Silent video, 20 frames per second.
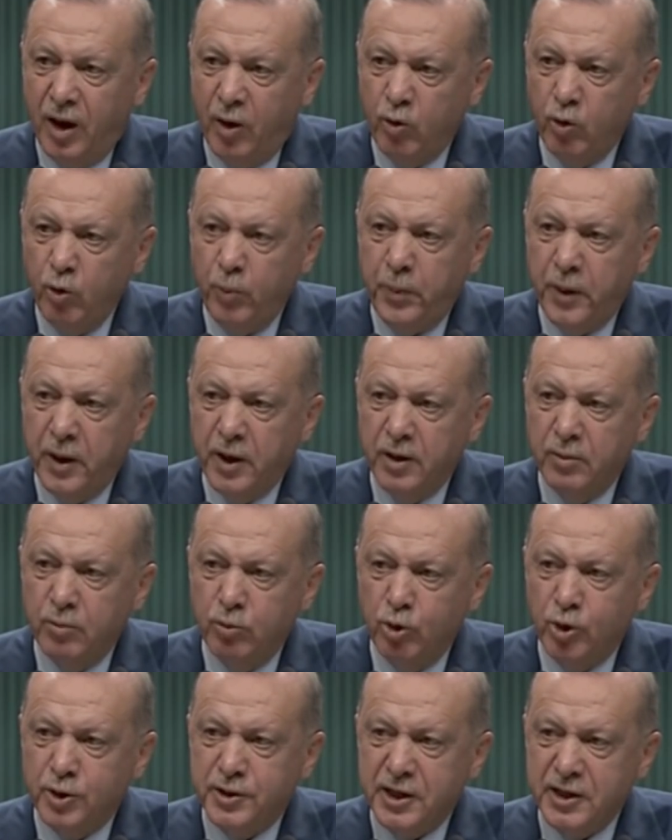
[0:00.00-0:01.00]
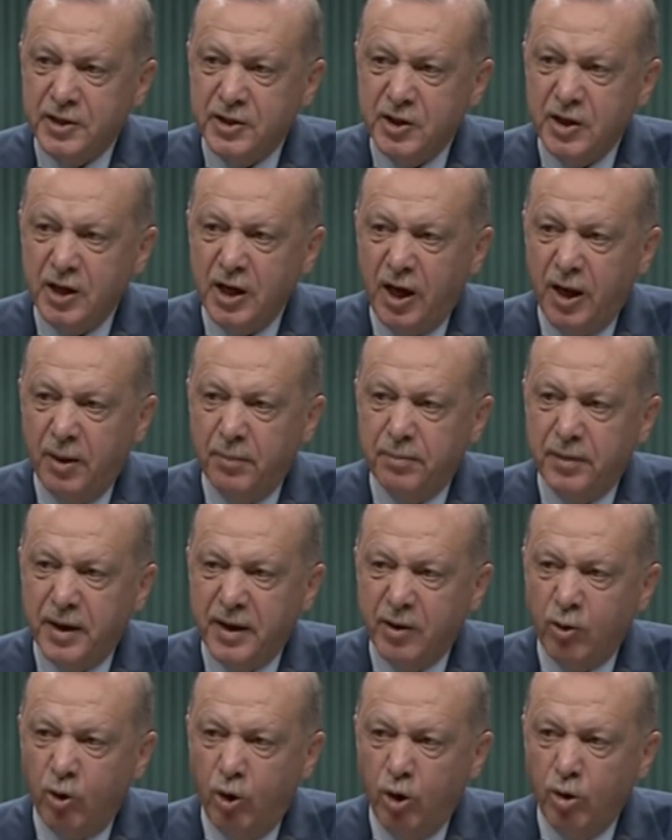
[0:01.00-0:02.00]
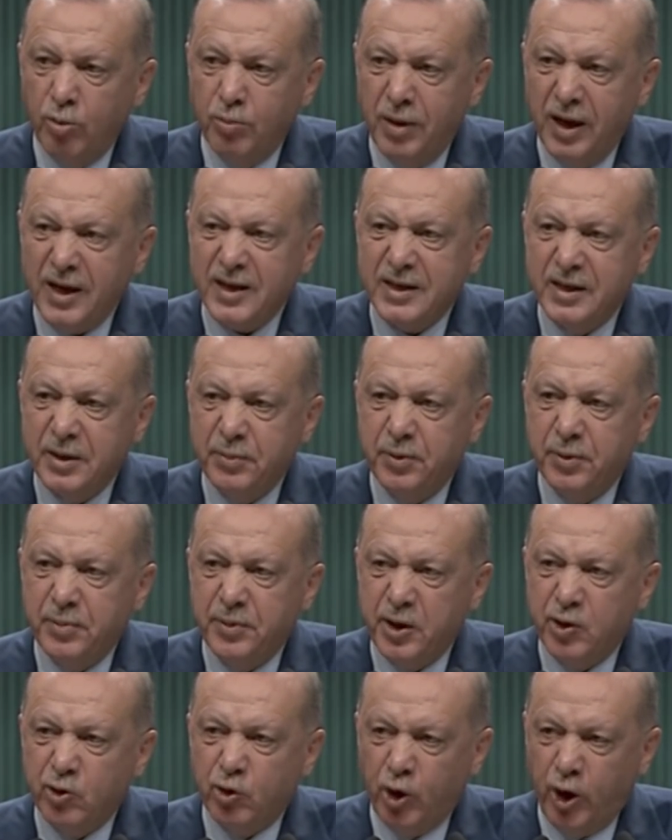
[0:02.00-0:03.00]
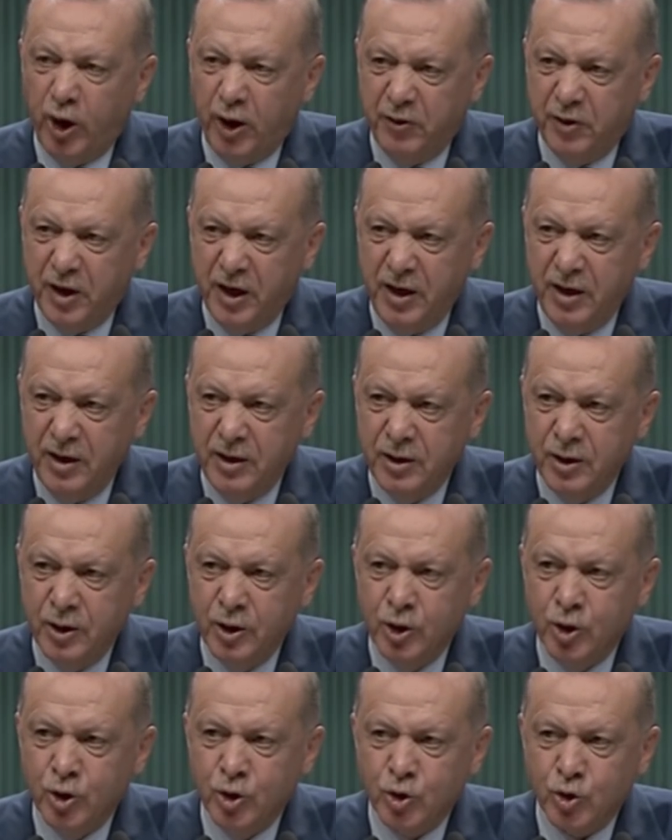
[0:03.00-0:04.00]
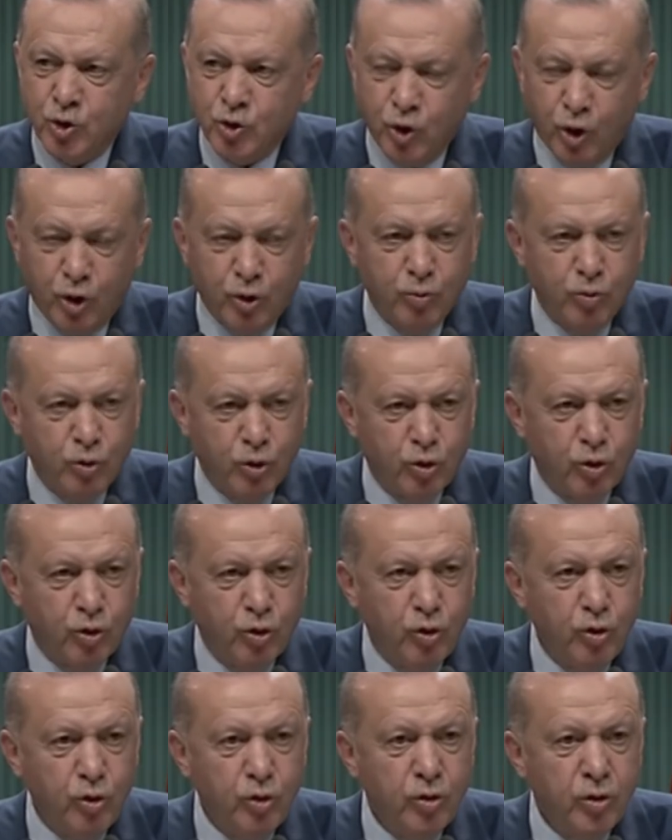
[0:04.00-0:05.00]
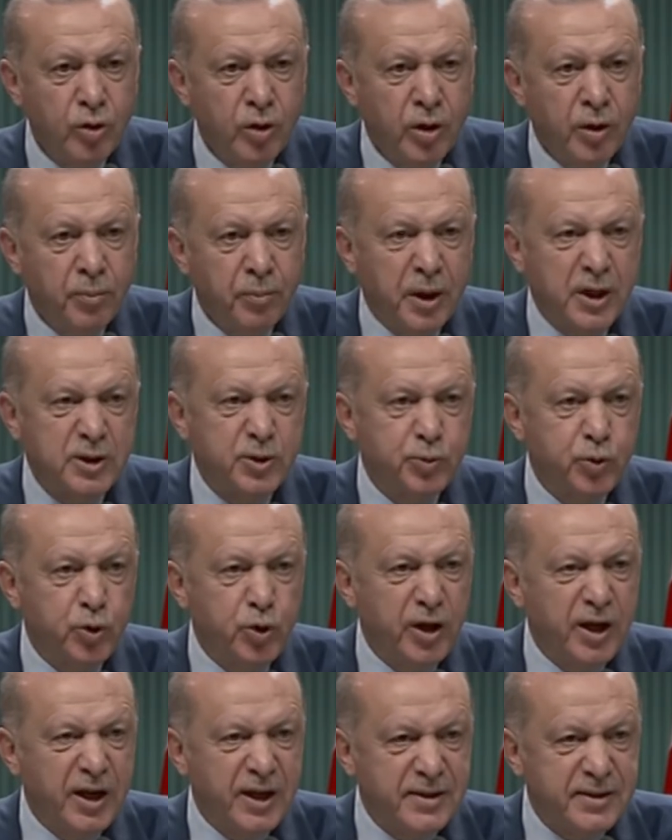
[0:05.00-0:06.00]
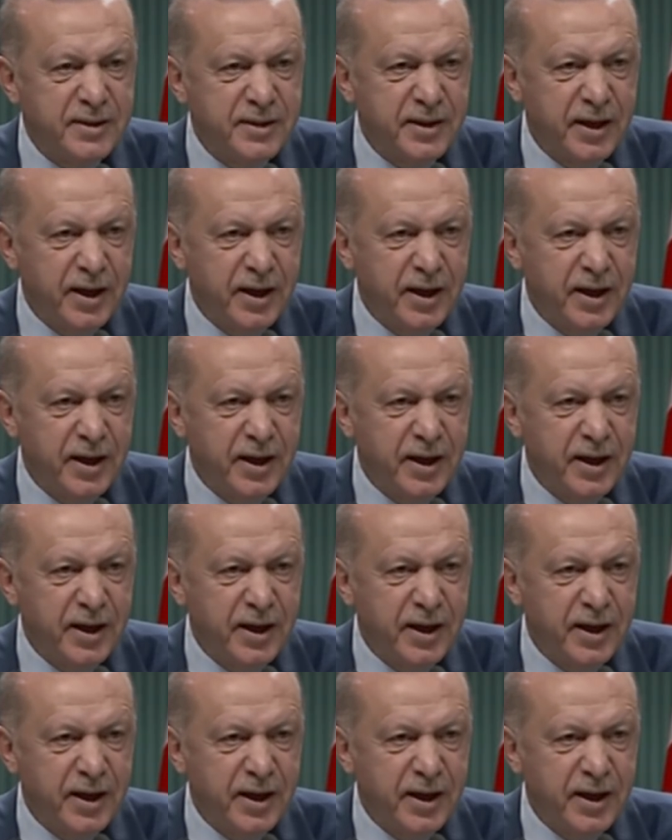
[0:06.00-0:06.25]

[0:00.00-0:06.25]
Turkey has no duty, responsibility or obligation to be Europe's refugee warehouse.